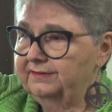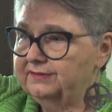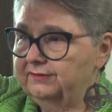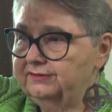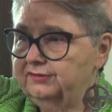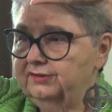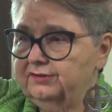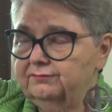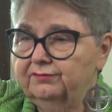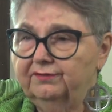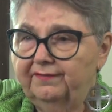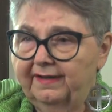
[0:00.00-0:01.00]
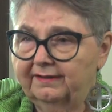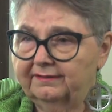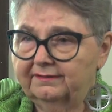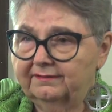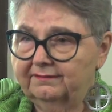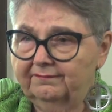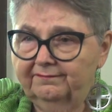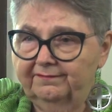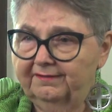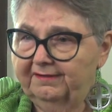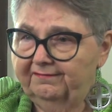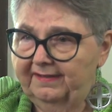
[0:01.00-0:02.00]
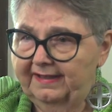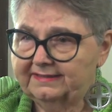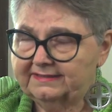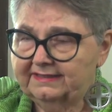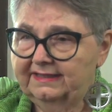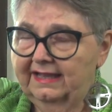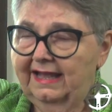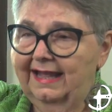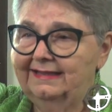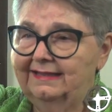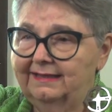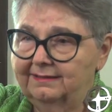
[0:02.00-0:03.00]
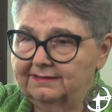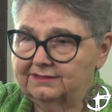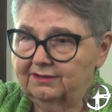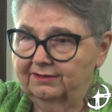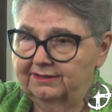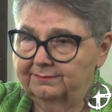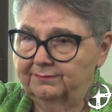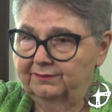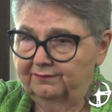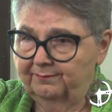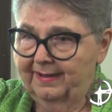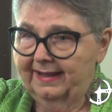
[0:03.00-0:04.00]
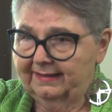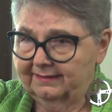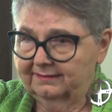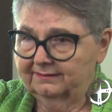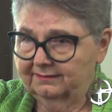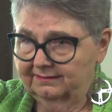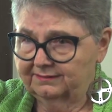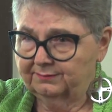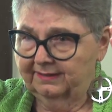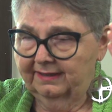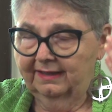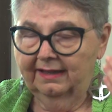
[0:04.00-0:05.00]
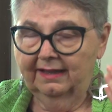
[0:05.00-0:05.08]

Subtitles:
So it took the roof out very fast, and then it started to move back this way.